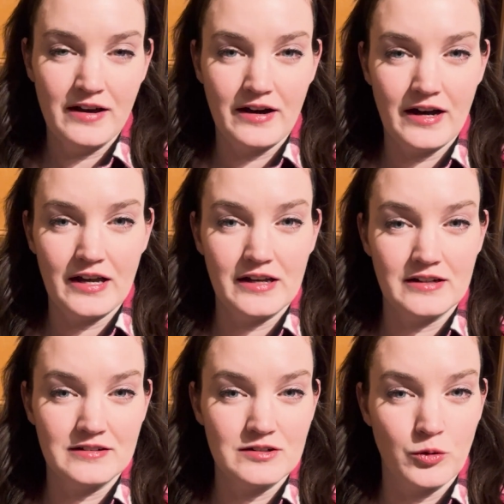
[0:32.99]
I
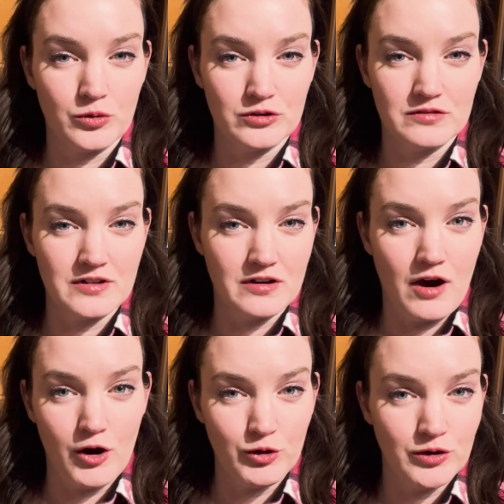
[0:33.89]
ordered their
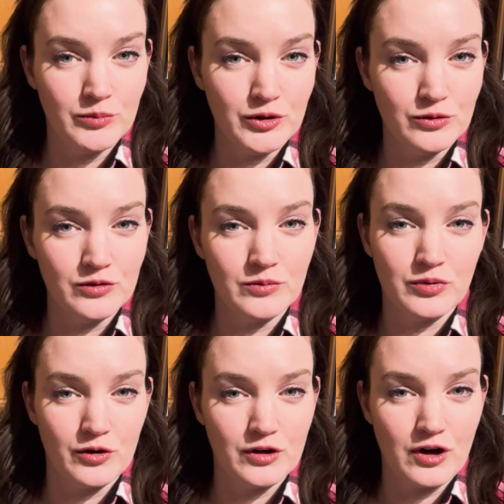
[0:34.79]
autoimmune
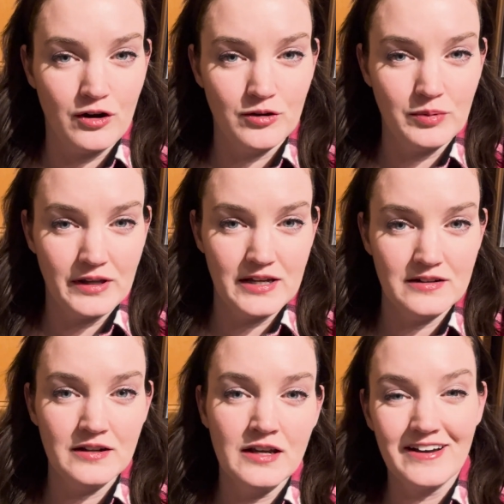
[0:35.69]
protocol plan.